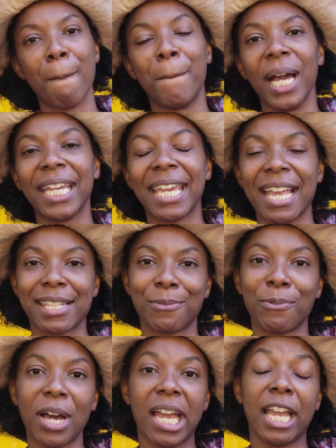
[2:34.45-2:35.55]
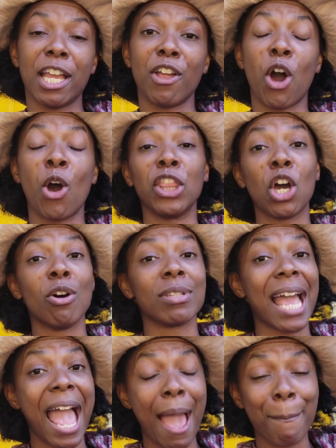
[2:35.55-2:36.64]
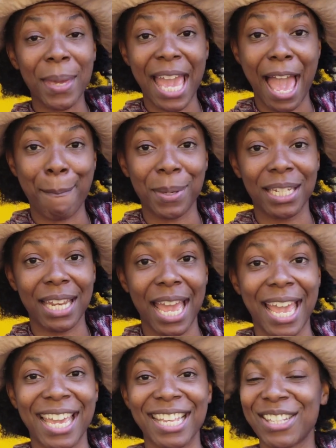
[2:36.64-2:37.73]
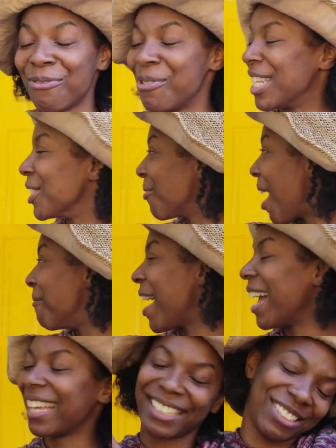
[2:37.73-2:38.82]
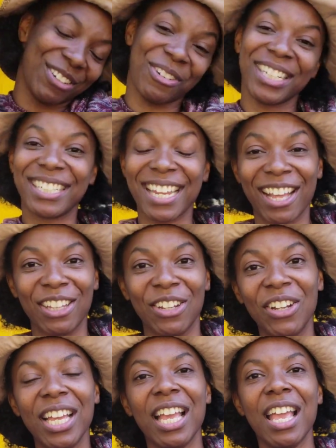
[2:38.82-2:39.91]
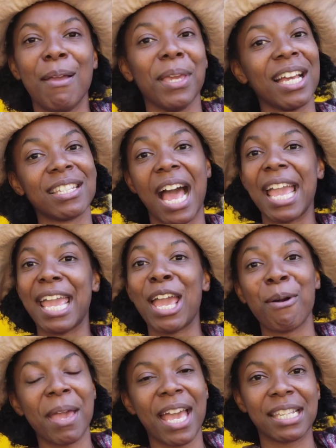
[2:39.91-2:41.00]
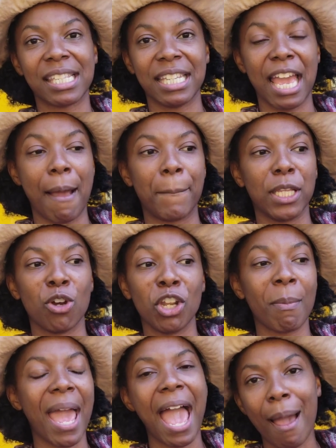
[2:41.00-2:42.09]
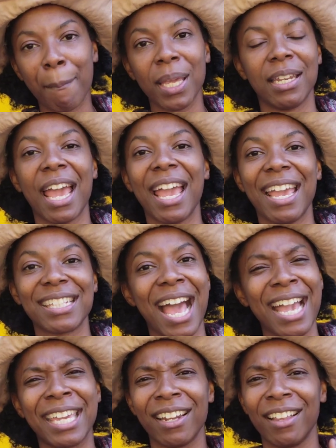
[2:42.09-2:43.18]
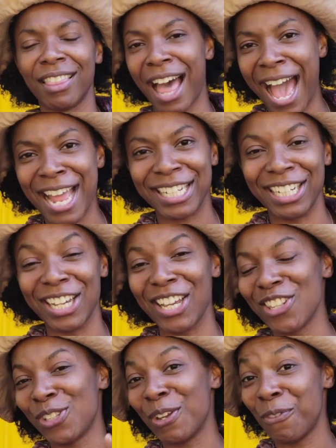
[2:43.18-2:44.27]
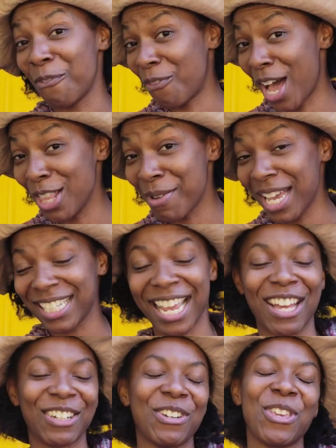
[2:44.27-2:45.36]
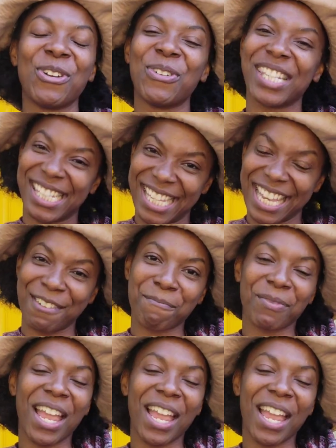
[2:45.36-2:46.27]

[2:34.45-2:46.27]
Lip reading: But guess what? On those happy days, which is why my door is yellow, because I am Hetsie Happily. On them happy days, I get a lot done. So if you follow my channel, you'll see.